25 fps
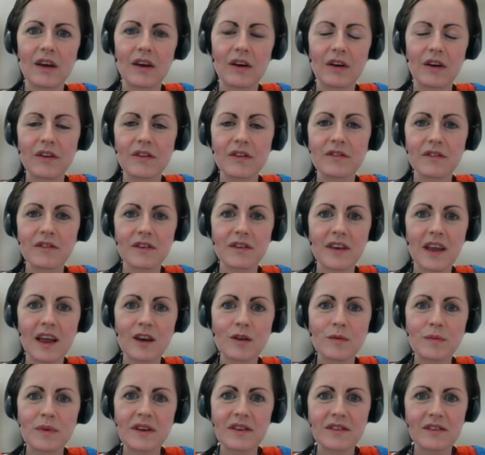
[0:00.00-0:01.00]
100
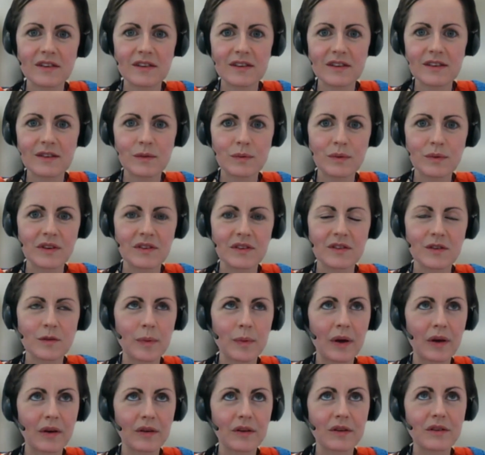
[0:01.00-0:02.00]
nanometers, which is
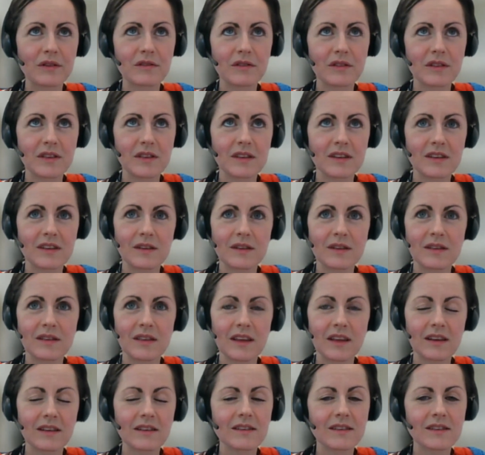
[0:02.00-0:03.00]
about 100 the
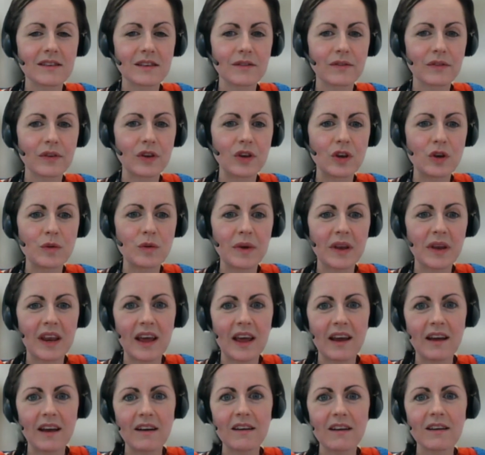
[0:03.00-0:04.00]
thickness of a human
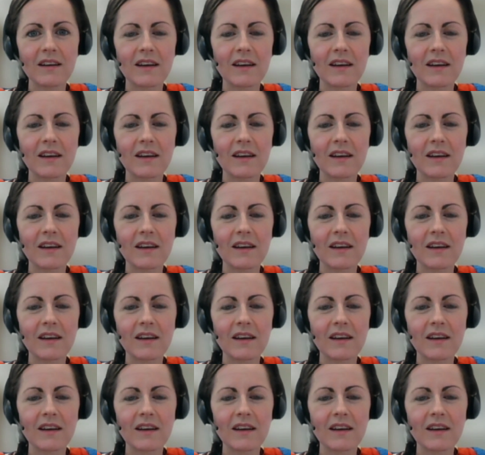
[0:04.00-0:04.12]
hair.